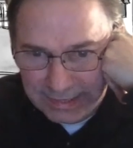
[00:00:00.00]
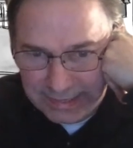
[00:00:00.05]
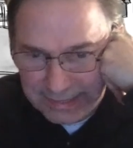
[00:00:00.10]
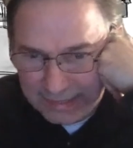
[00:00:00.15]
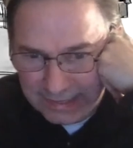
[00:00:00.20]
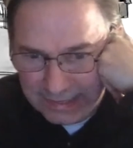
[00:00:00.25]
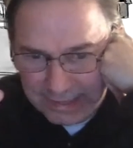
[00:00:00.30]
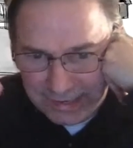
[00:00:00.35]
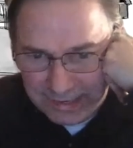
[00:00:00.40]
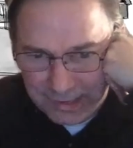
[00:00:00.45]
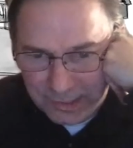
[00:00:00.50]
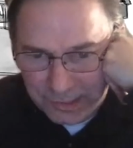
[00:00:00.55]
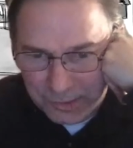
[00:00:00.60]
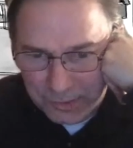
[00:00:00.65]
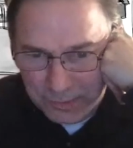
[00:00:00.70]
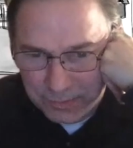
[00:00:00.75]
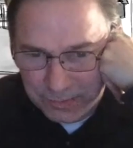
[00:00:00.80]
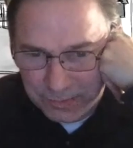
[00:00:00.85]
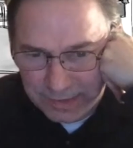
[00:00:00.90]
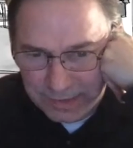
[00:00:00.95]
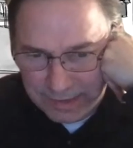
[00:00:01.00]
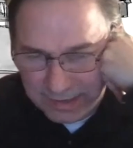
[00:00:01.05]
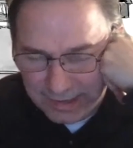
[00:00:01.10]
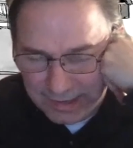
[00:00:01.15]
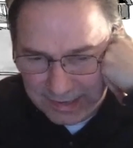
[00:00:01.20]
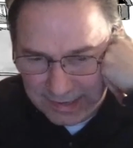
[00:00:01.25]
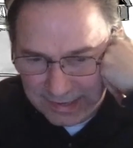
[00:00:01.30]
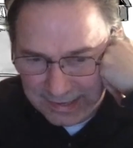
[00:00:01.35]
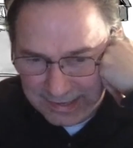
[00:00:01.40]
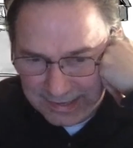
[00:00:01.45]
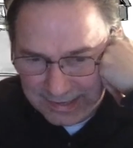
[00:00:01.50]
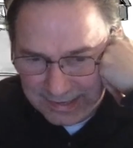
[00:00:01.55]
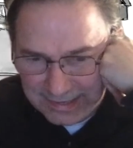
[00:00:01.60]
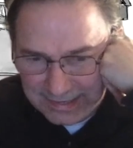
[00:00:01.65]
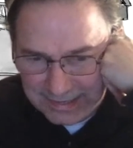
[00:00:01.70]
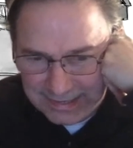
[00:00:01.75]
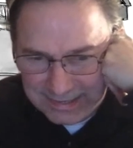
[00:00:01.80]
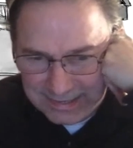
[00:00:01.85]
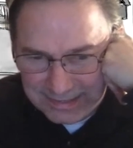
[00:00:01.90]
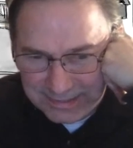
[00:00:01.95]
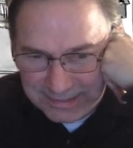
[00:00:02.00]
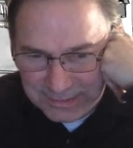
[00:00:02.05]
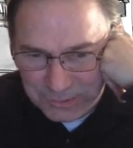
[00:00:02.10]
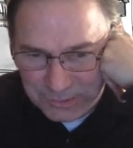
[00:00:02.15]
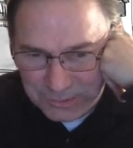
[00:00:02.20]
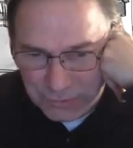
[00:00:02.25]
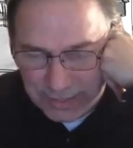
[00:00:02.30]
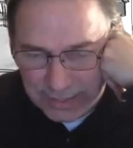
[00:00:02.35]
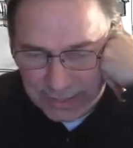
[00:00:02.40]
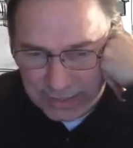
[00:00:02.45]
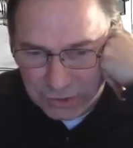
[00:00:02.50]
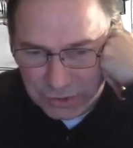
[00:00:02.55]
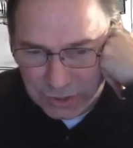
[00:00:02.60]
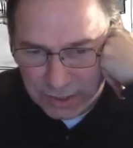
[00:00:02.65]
you know, strangely